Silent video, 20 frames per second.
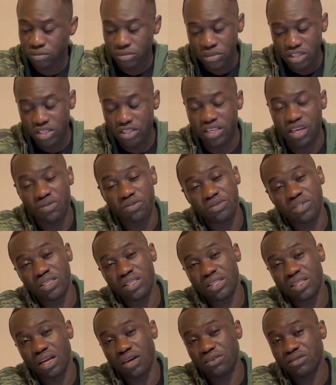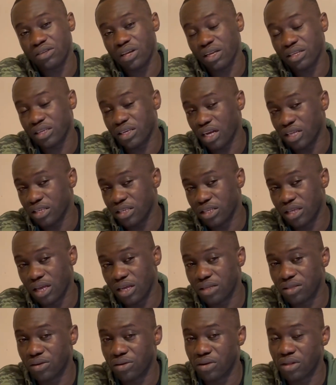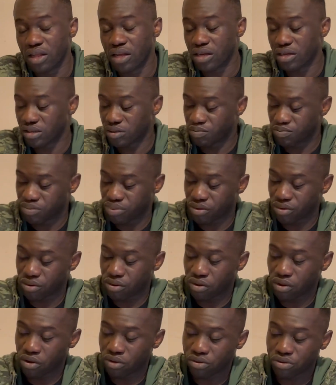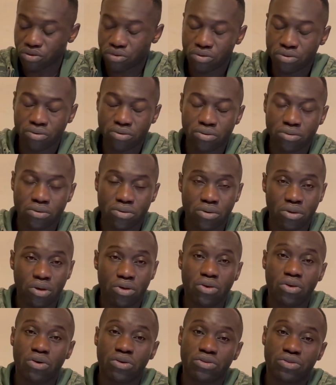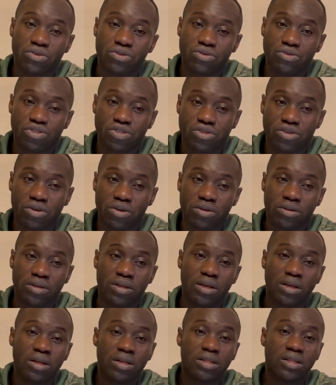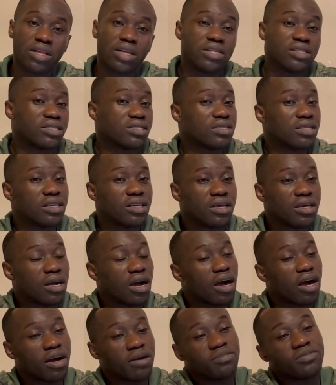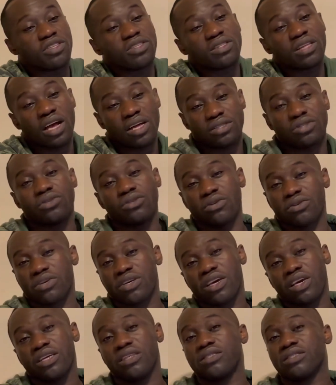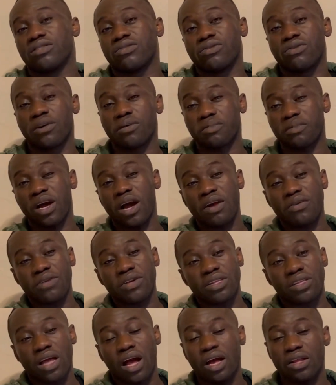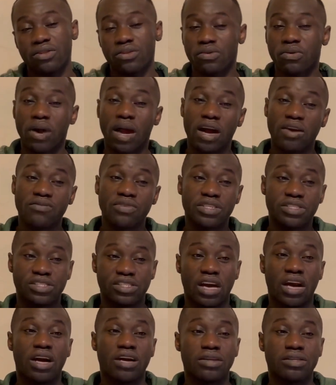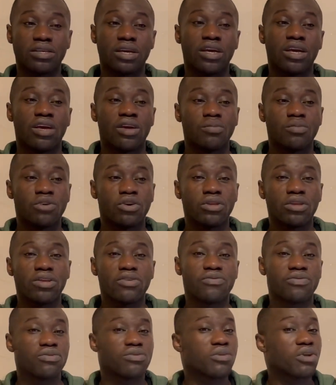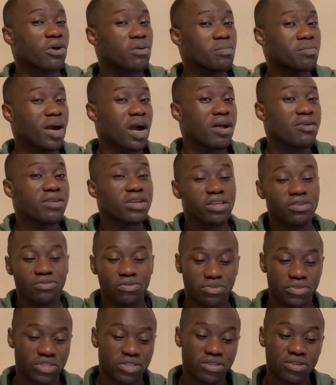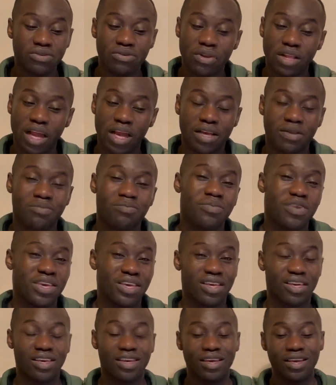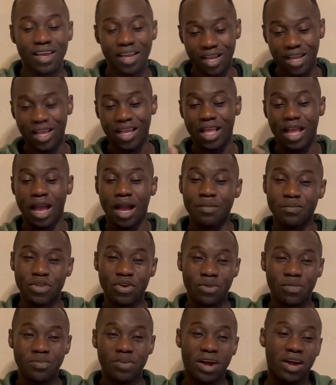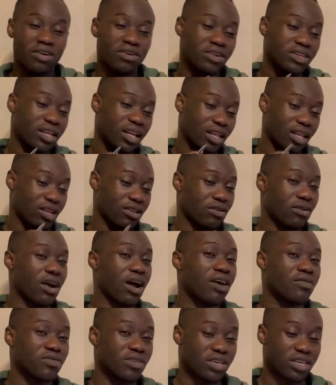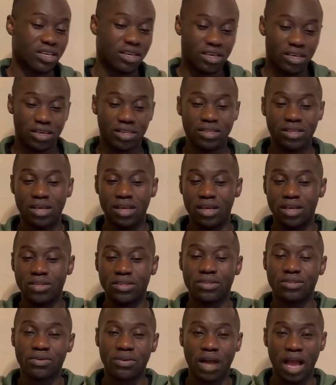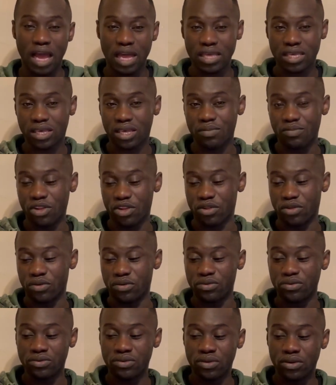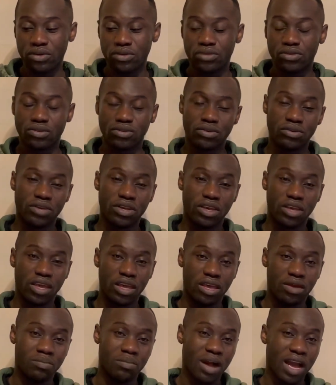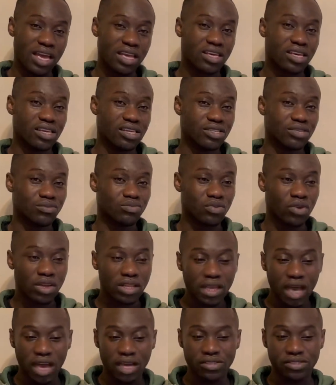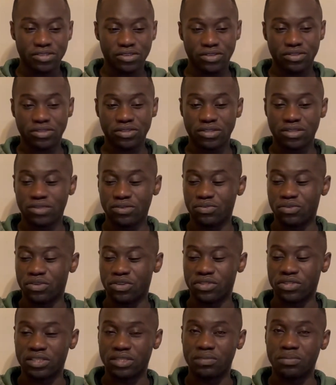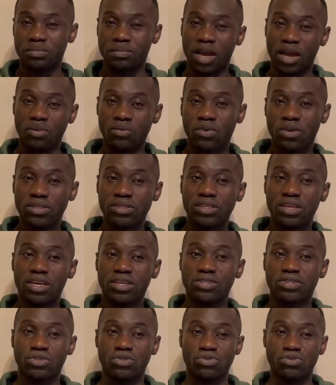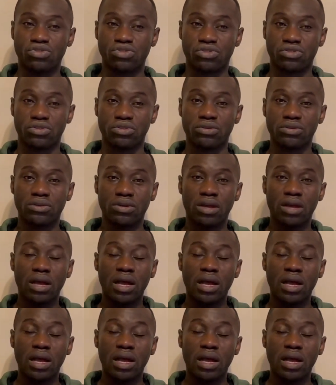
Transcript: 17,000 Canadian dollars plus your tuition. Let's say that's your case, you're married and you have a child. But if you're not married, if you're single like me, I'm not married and I don't have a kid, so I came alone. So in my case, what I just need was my 1 year tuition